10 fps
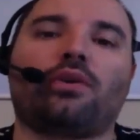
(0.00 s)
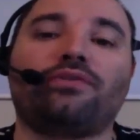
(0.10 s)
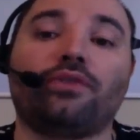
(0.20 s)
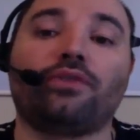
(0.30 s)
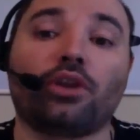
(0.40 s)

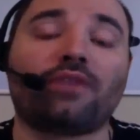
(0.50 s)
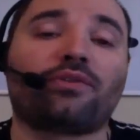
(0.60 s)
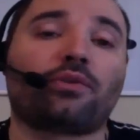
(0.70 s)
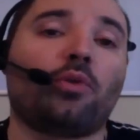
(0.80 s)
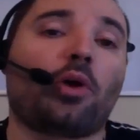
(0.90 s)
looking for
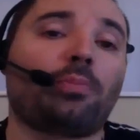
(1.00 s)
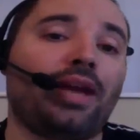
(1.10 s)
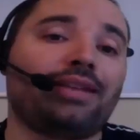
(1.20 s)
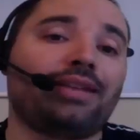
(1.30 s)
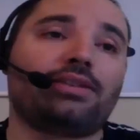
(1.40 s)
more
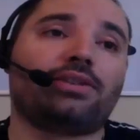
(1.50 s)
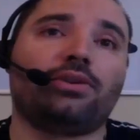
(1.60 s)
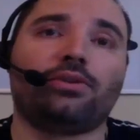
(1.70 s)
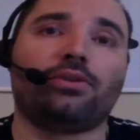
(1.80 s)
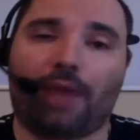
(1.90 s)
places to
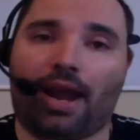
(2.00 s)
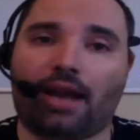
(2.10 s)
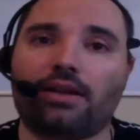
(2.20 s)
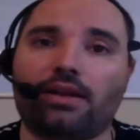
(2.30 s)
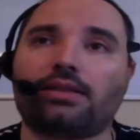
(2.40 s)
do backlinks.